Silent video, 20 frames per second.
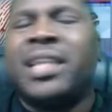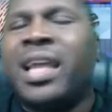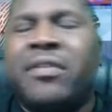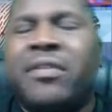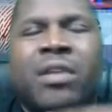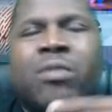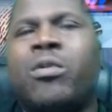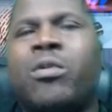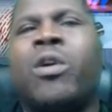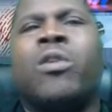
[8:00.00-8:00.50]

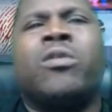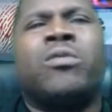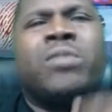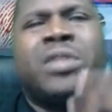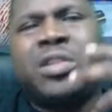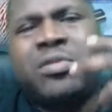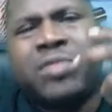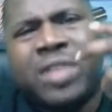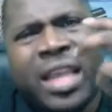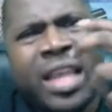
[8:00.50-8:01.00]
Nothing wrong
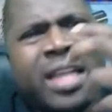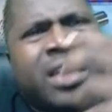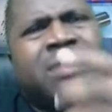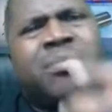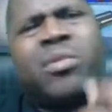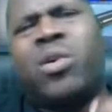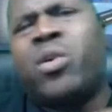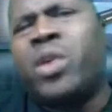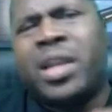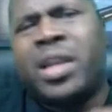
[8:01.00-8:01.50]
with you saying
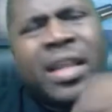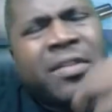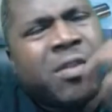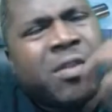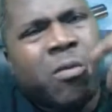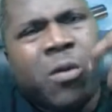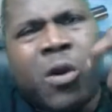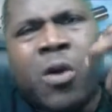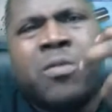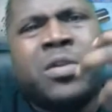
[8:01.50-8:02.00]
good morning.
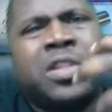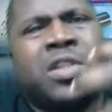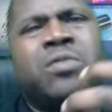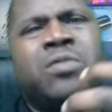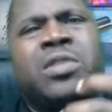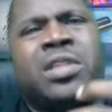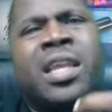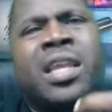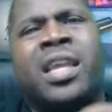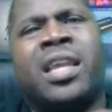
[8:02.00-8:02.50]
Nothing wrong with
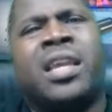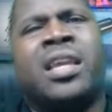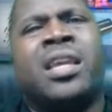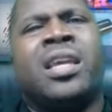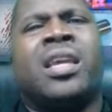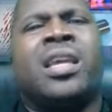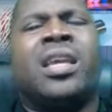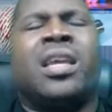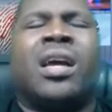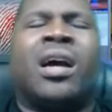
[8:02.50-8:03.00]
you saying
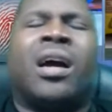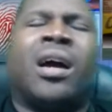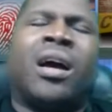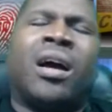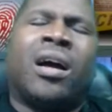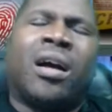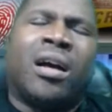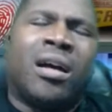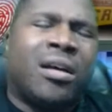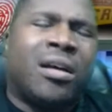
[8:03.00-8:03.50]

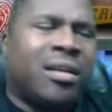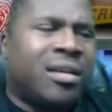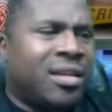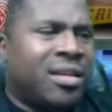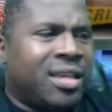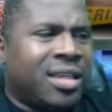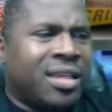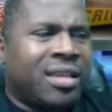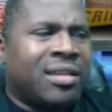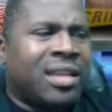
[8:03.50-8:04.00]

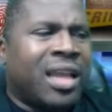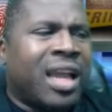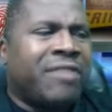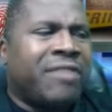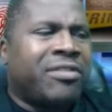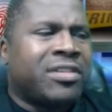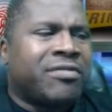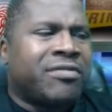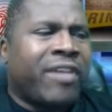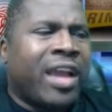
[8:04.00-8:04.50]
your
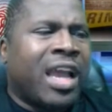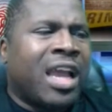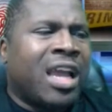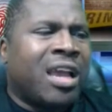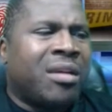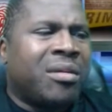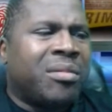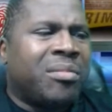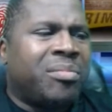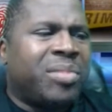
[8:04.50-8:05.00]
life is
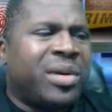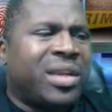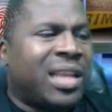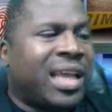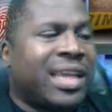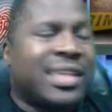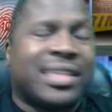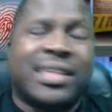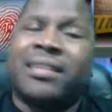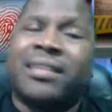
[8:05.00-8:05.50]
fine. But
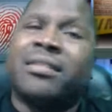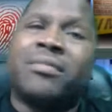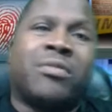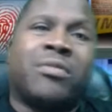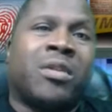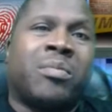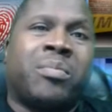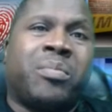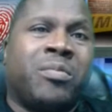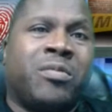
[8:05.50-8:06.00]
like the
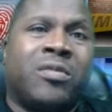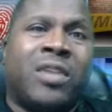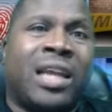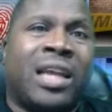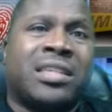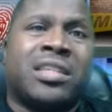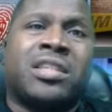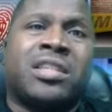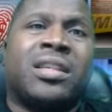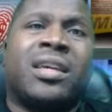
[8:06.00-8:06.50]

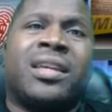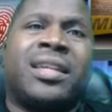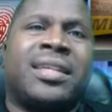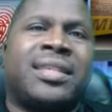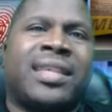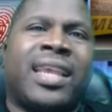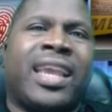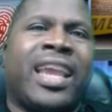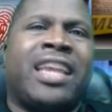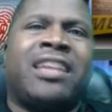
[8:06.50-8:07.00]

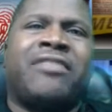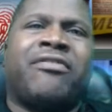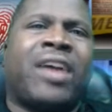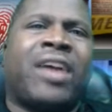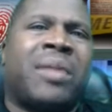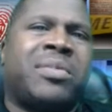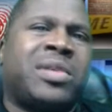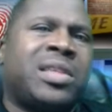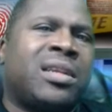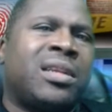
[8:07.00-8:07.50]
studies say,
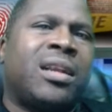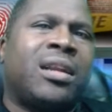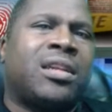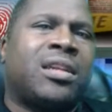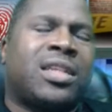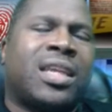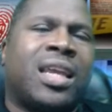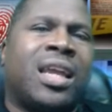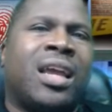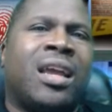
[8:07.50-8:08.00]
85% of the
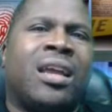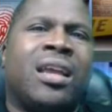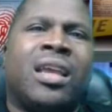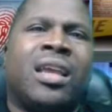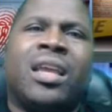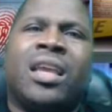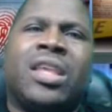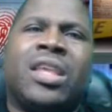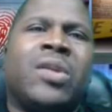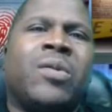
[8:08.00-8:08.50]
time,
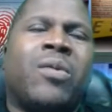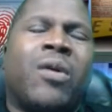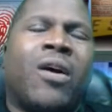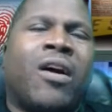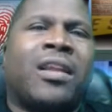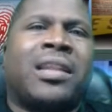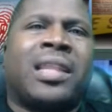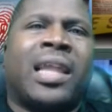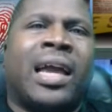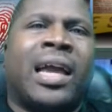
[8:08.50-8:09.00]
you
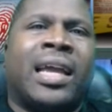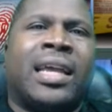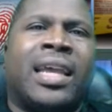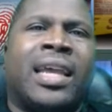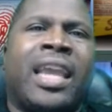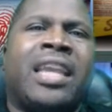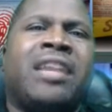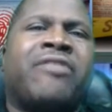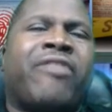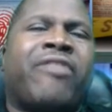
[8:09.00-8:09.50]
are lying.
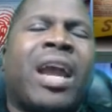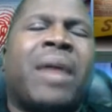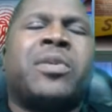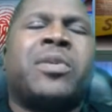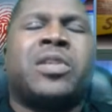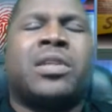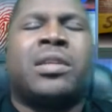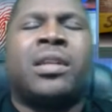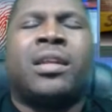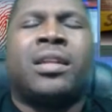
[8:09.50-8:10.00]

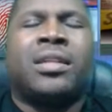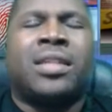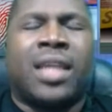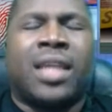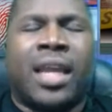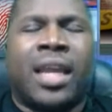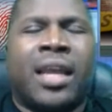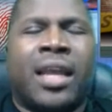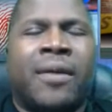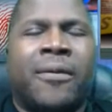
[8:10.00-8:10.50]
85% of the
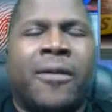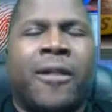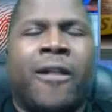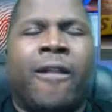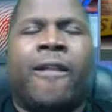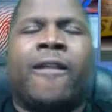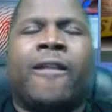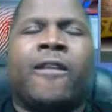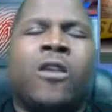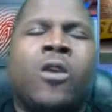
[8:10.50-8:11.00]
time,
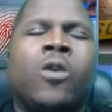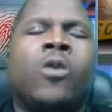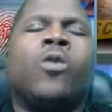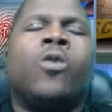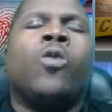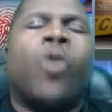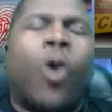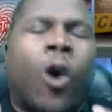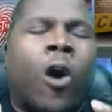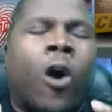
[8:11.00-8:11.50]

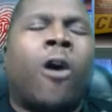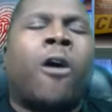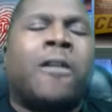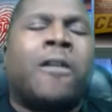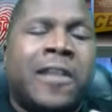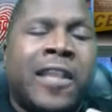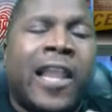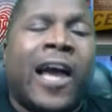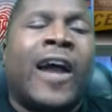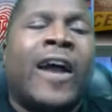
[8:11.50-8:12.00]
you are
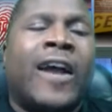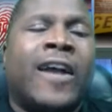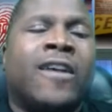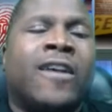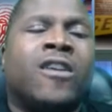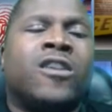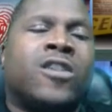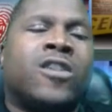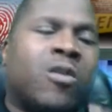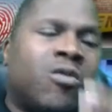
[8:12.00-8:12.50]
lying.
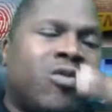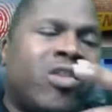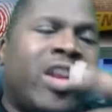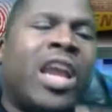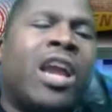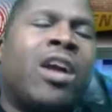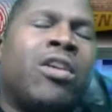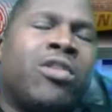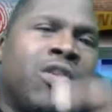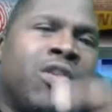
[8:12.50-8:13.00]
So
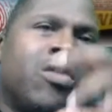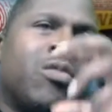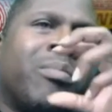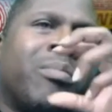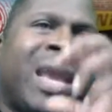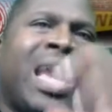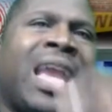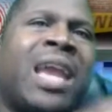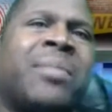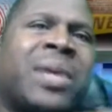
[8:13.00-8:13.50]
now you're
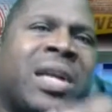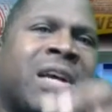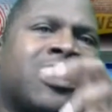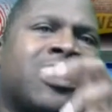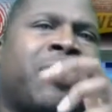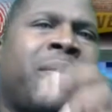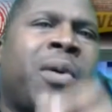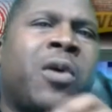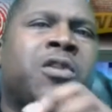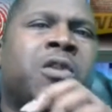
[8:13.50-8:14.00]
mad
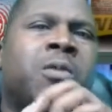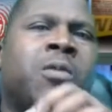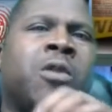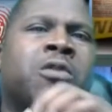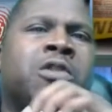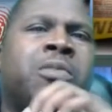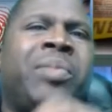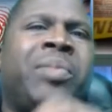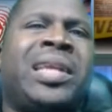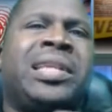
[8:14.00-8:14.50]
because a person
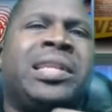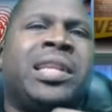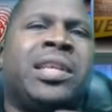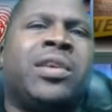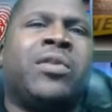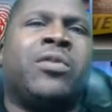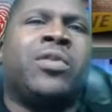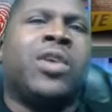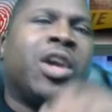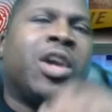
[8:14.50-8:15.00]
won't speak to
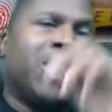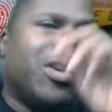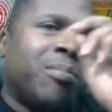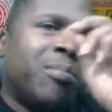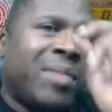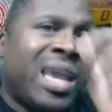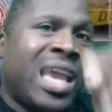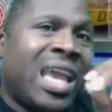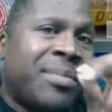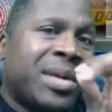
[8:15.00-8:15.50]
you. You're
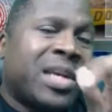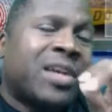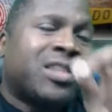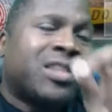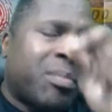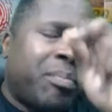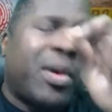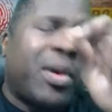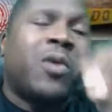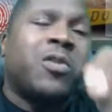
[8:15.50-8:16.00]
mad
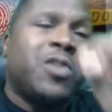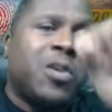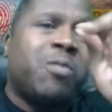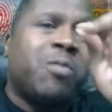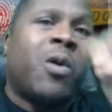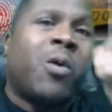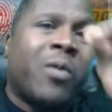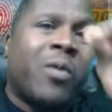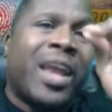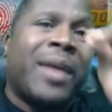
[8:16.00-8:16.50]
because a person
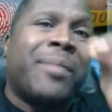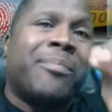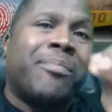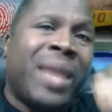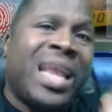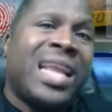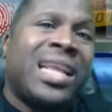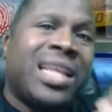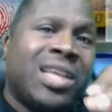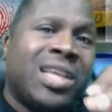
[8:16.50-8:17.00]
won't
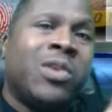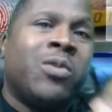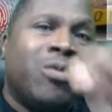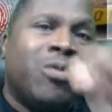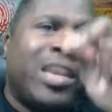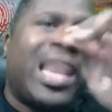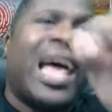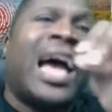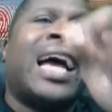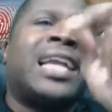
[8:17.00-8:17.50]
make you
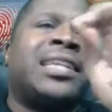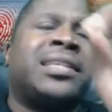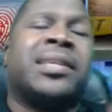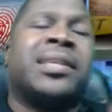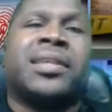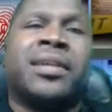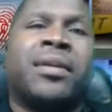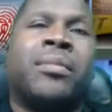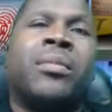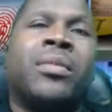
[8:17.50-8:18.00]
lie to
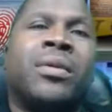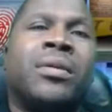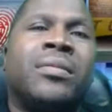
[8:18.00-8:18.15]
them.